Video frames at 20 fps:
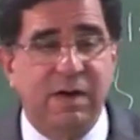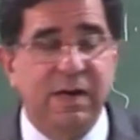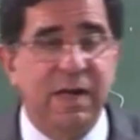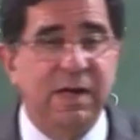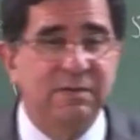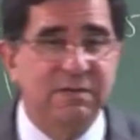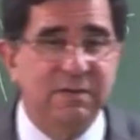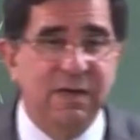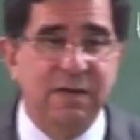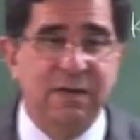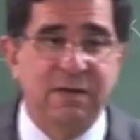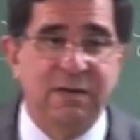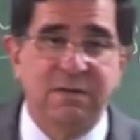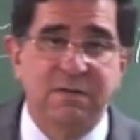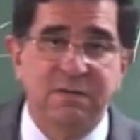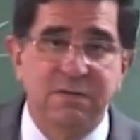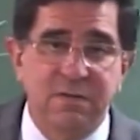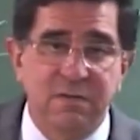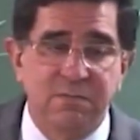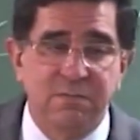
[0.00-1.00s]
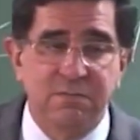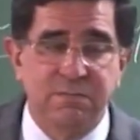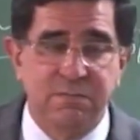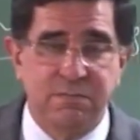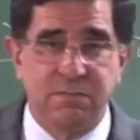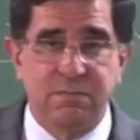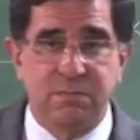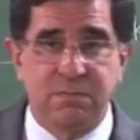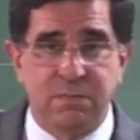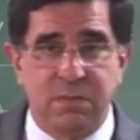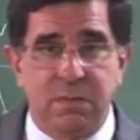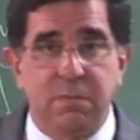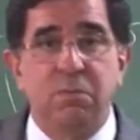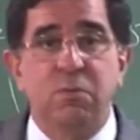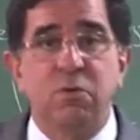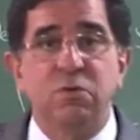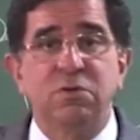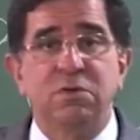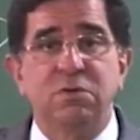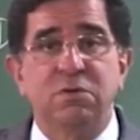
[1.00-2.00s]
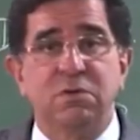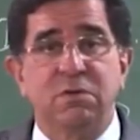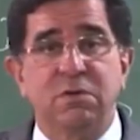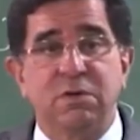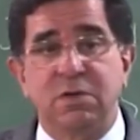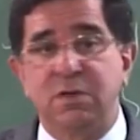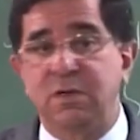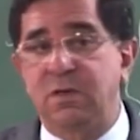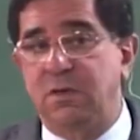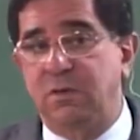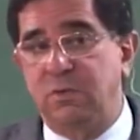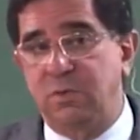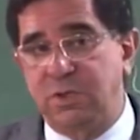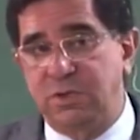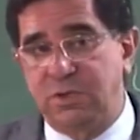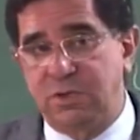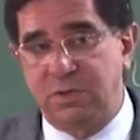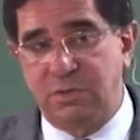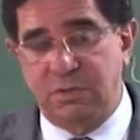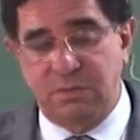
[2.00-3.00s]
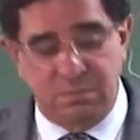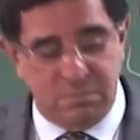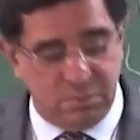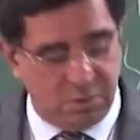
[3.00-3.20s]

And I said, this is the most critical question,